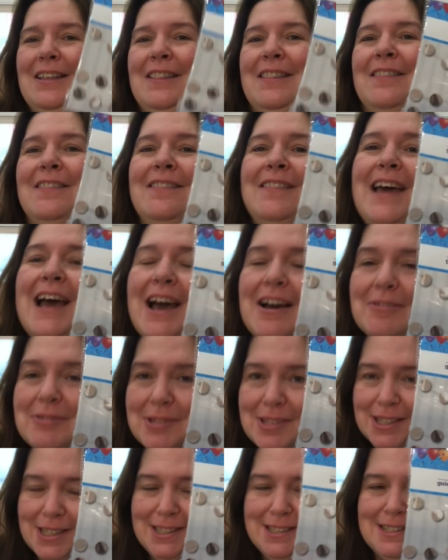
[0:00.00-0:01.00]

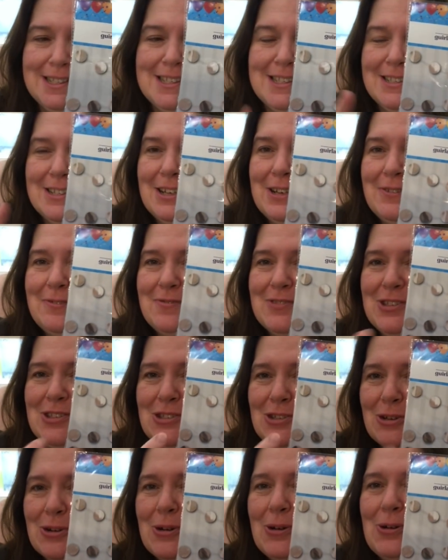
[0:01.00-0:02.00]
thousands of
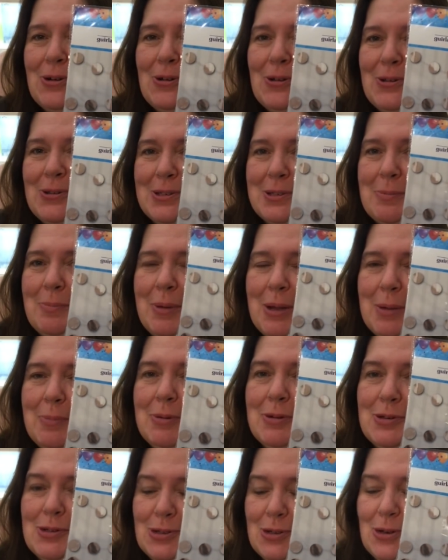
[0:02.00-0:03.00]
circles,
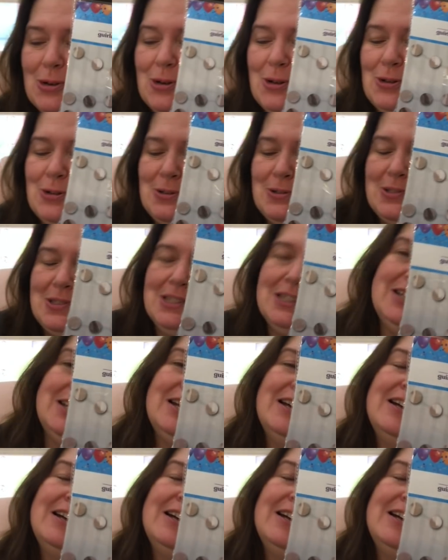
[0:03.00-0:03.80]
paper circles,